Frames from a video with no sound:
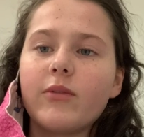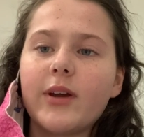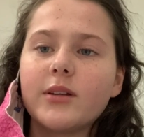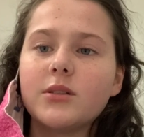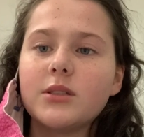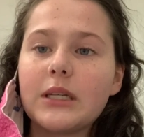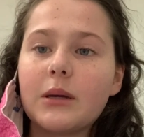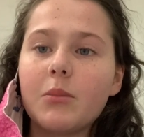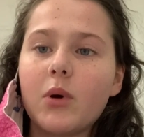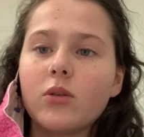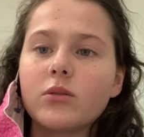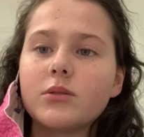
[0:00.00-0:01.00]
had to tick
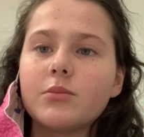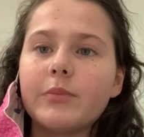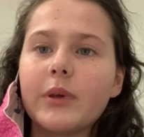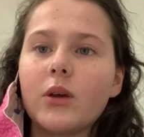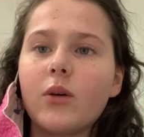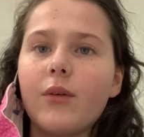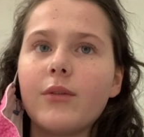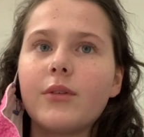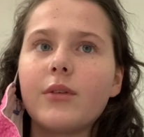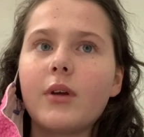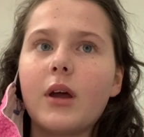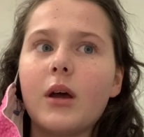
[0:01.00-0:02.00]
box
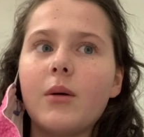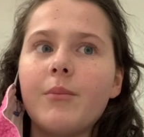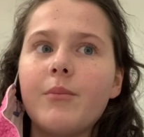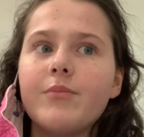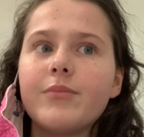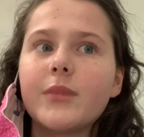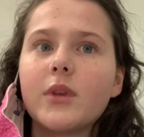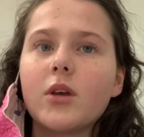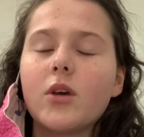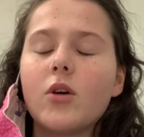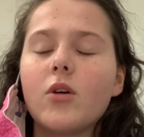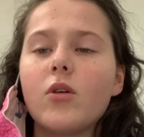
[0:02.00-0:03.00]
because of
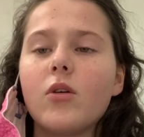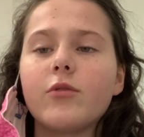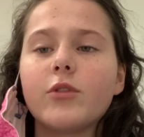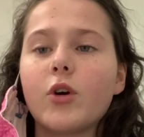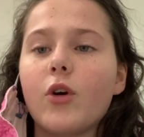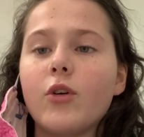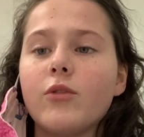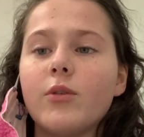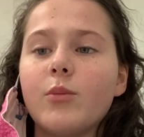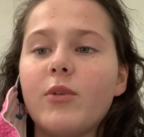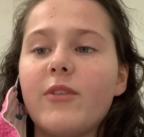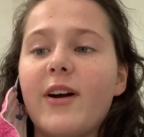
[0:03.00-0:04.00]

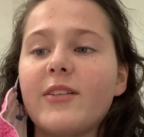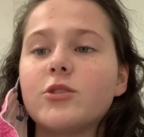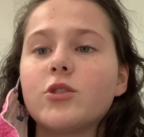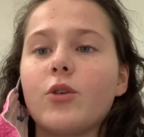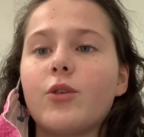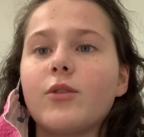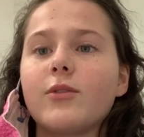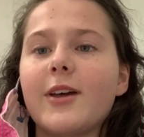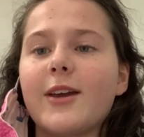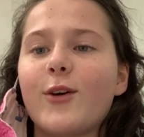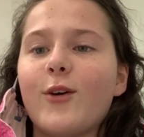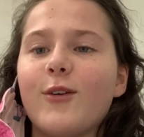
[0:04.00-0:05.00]
COVID. We've had to go
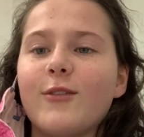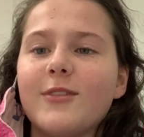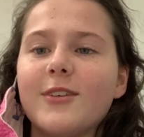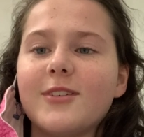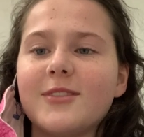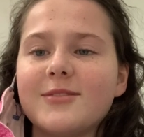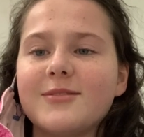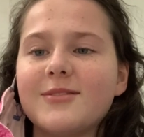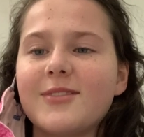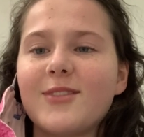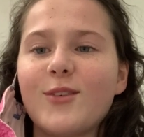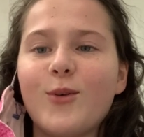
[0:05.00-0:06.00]
like over
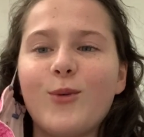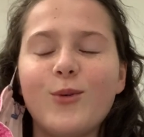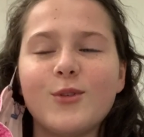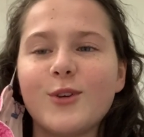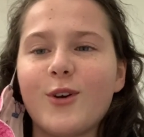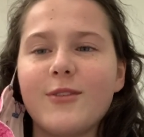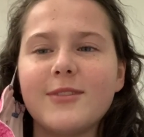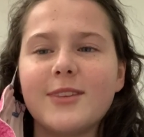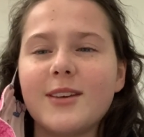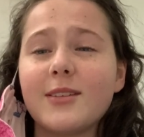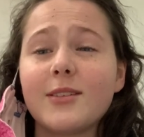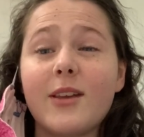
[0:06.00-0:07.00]
all the COVID
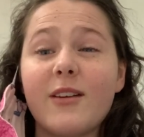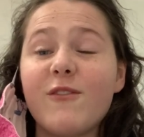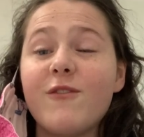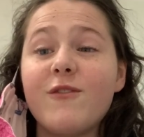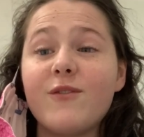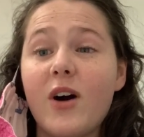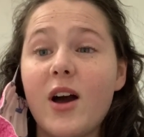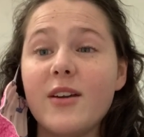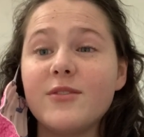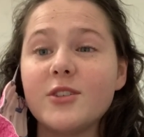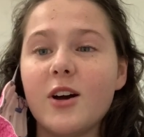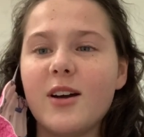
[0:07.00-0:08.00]
things, like
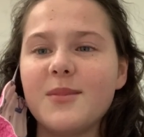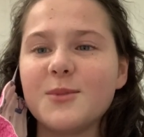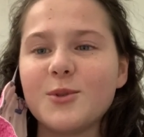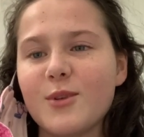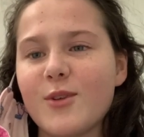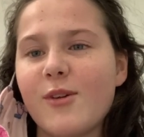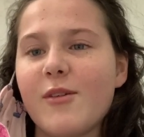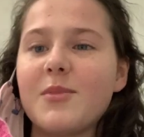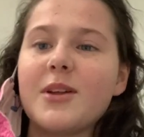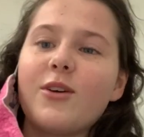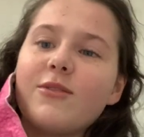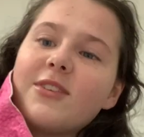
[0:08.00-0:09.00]
5 times, whether I've
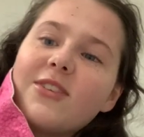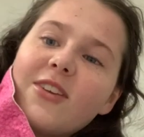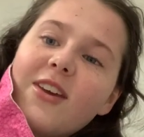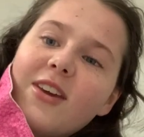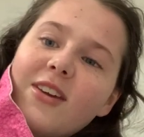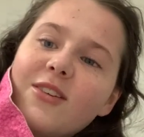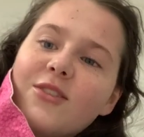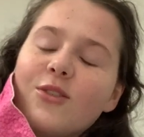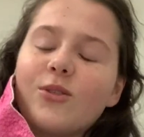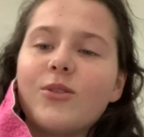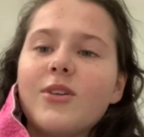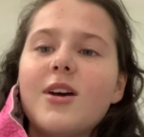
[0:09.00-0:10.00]
been overseas
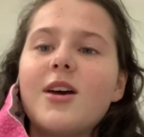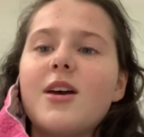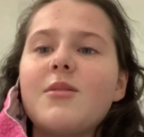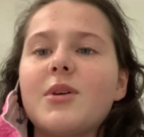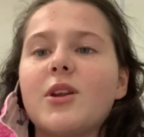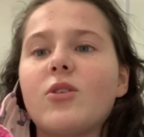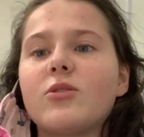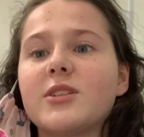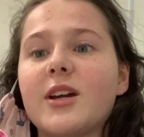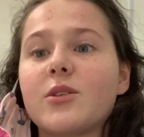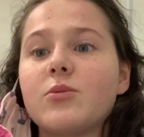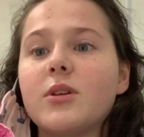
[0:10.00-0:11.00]
or been in
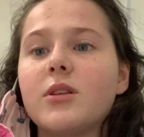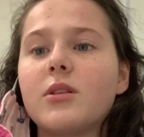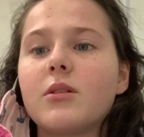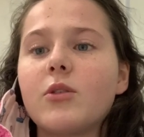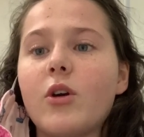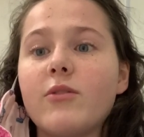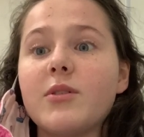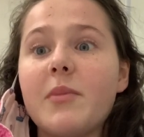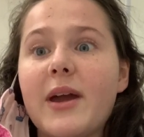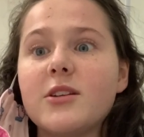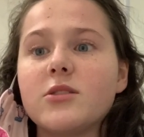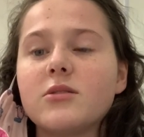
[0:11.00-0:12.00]
contact with COVID
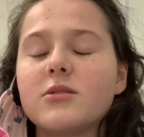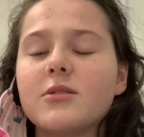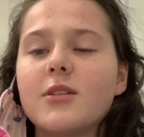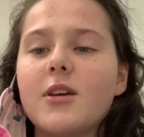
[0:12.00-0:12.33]
patients.